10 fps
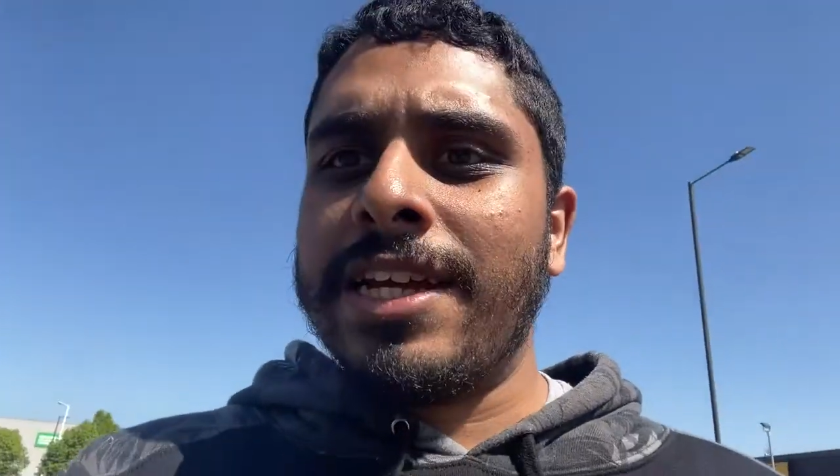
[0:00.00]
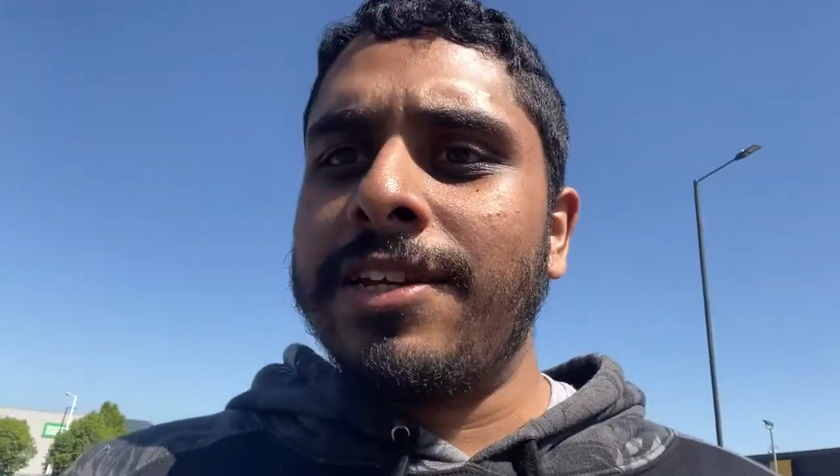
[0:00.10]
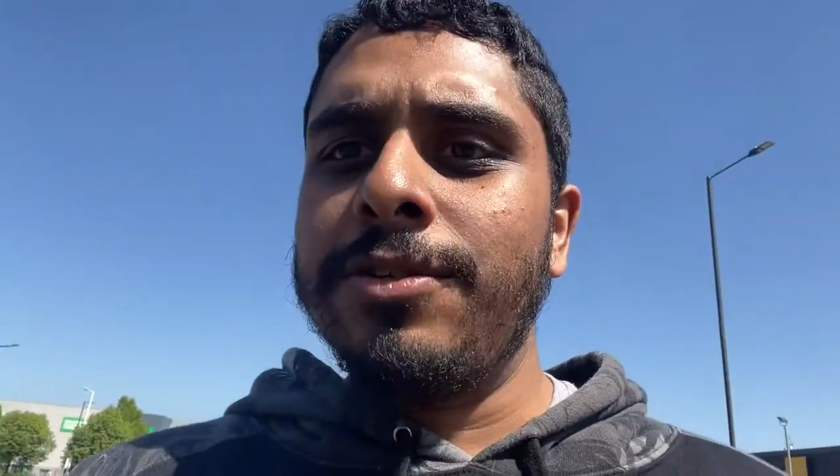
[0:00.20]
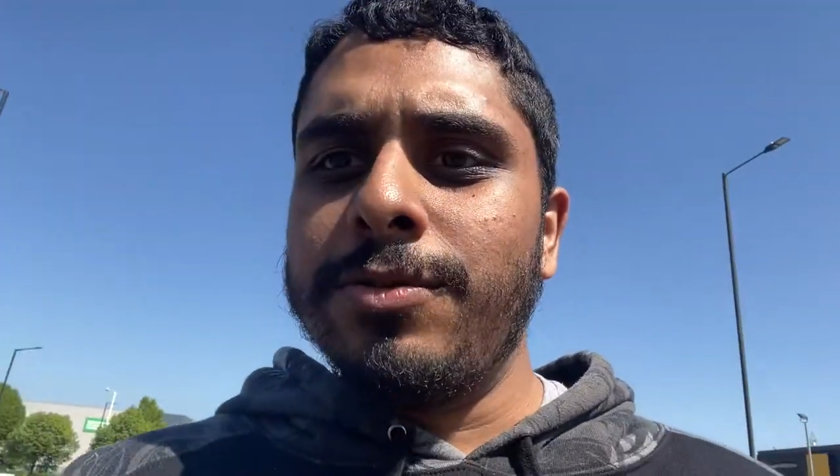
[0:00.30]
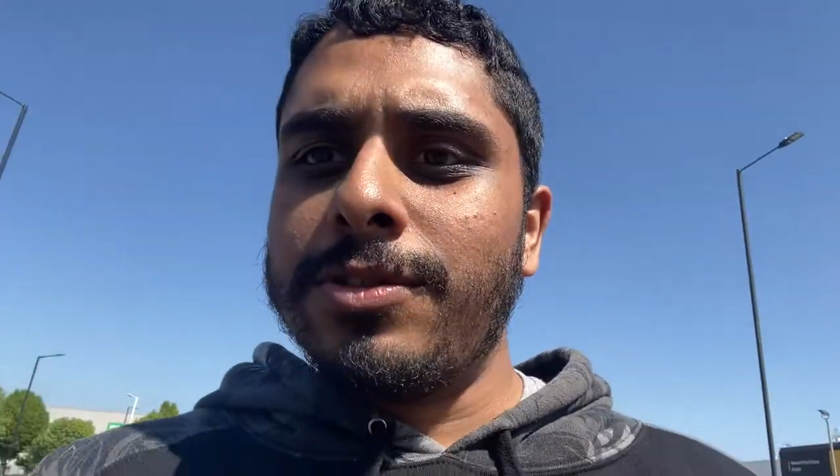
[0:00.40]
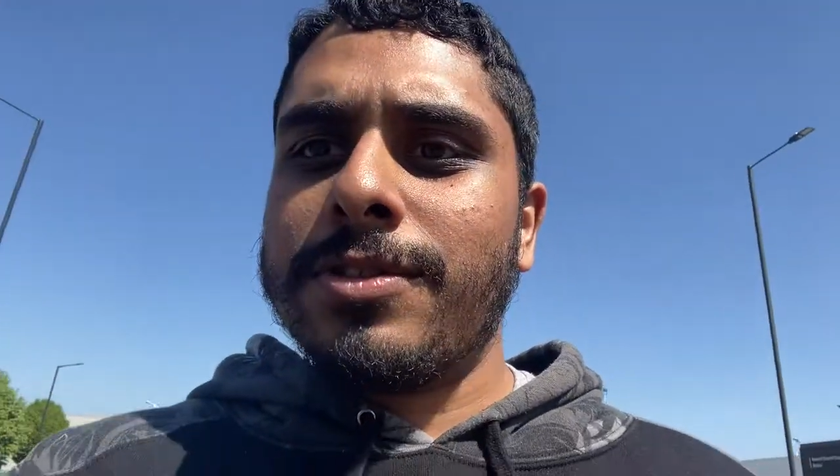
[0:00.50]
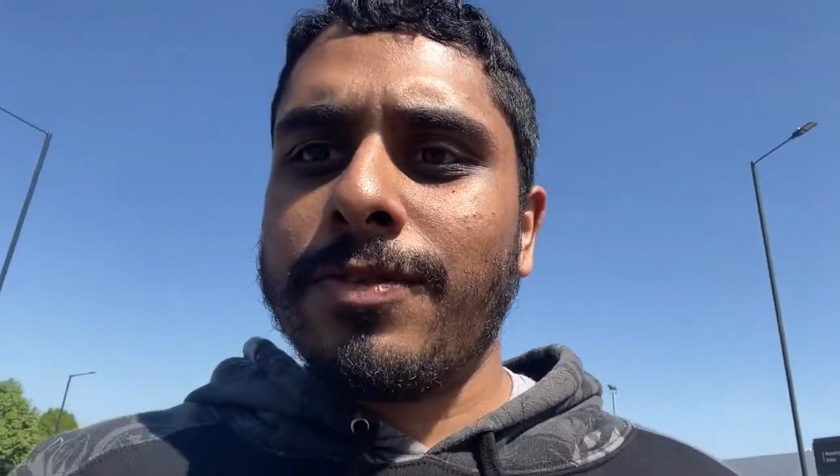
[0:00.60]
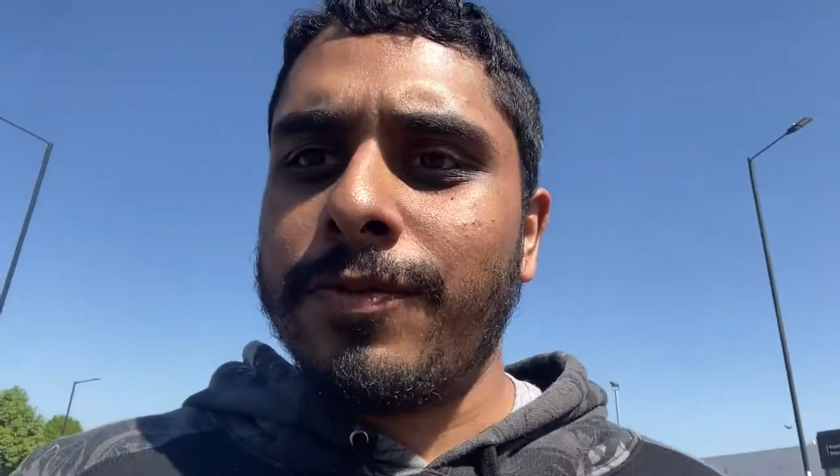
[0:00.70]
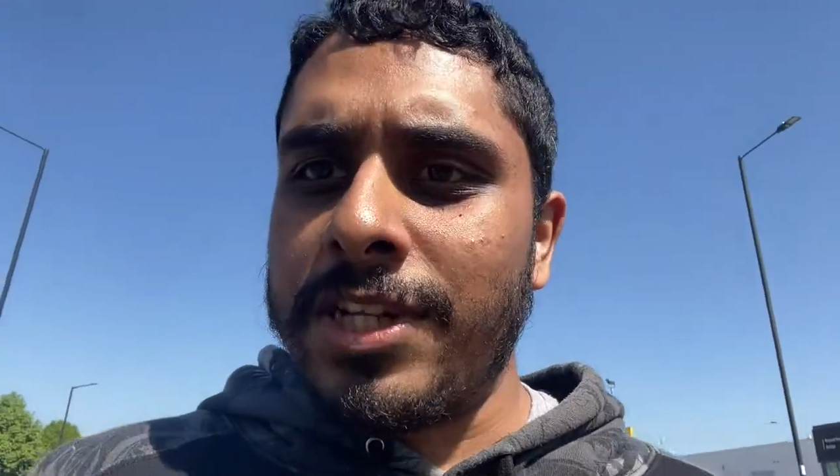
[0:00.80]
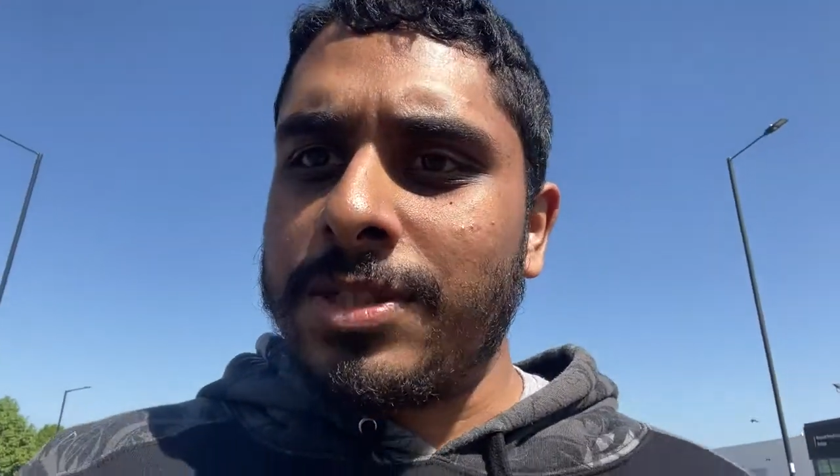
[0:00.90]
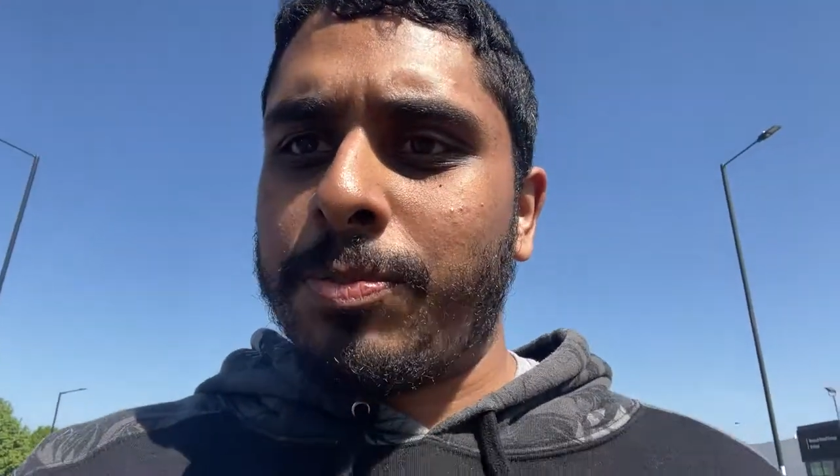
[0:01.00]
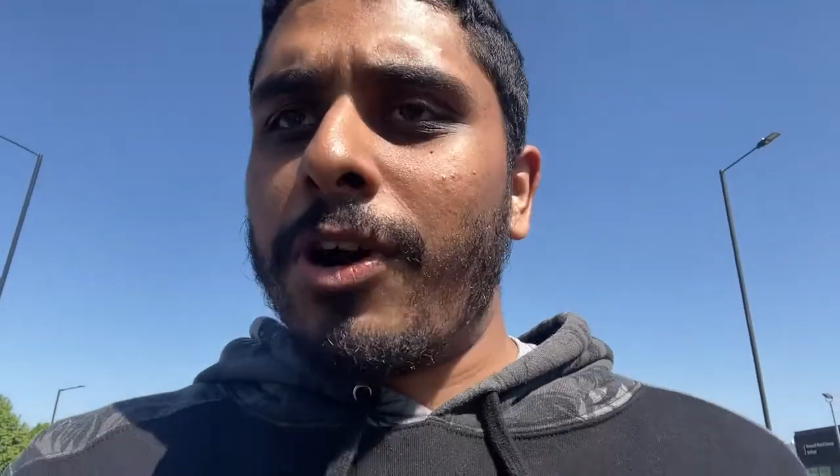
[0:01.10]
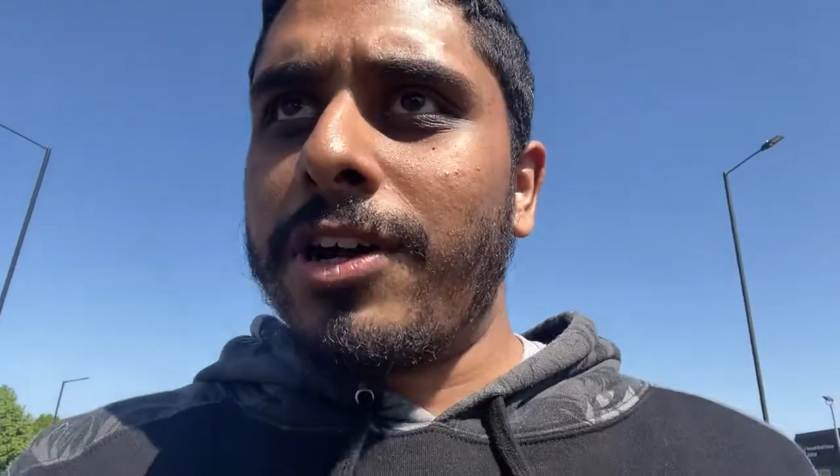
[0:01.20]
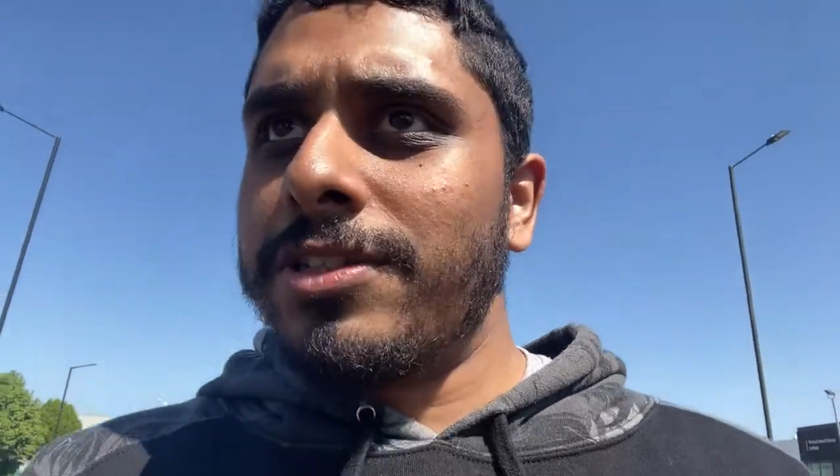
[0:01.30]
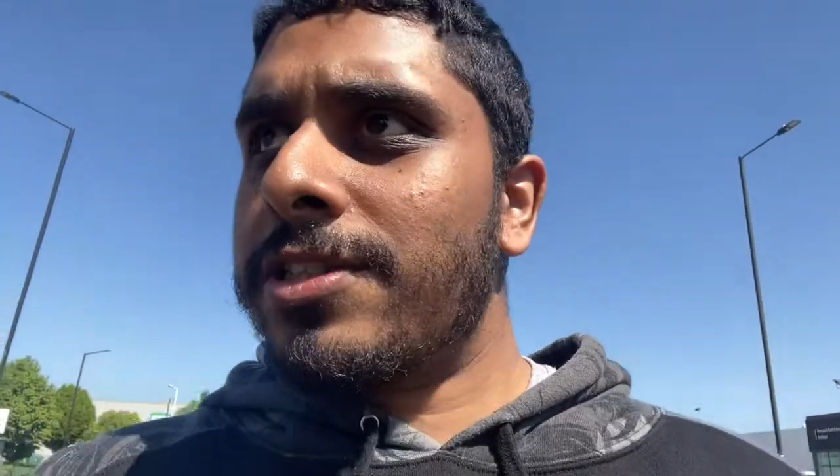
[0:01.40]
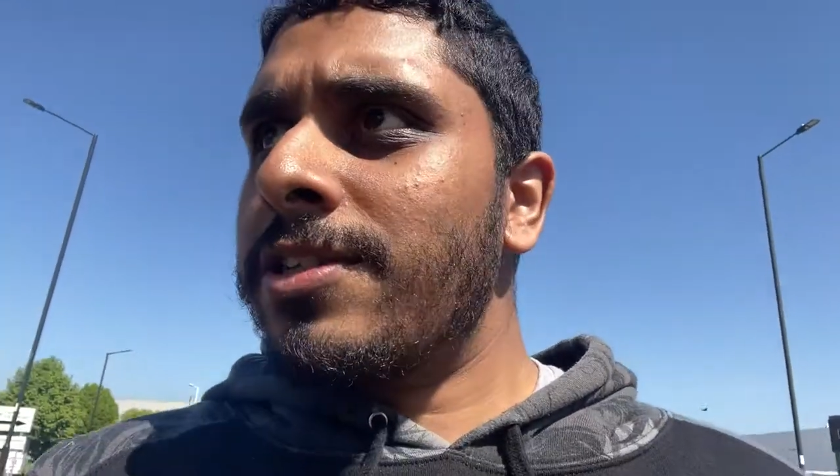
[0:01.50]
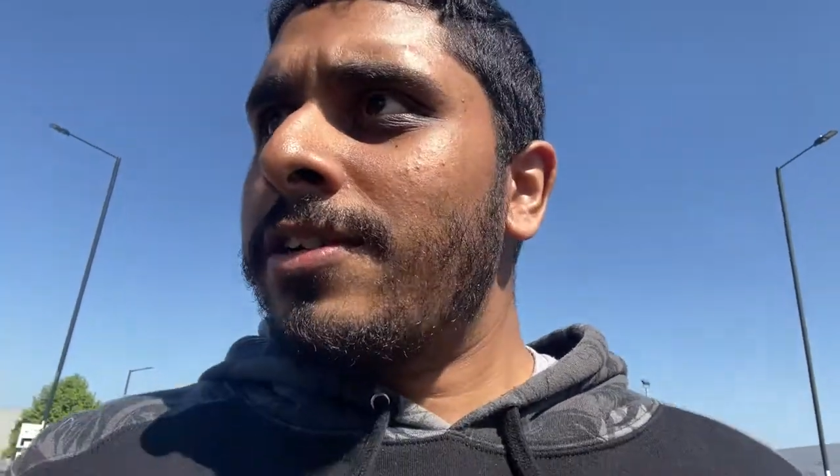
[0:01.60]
used for this branch,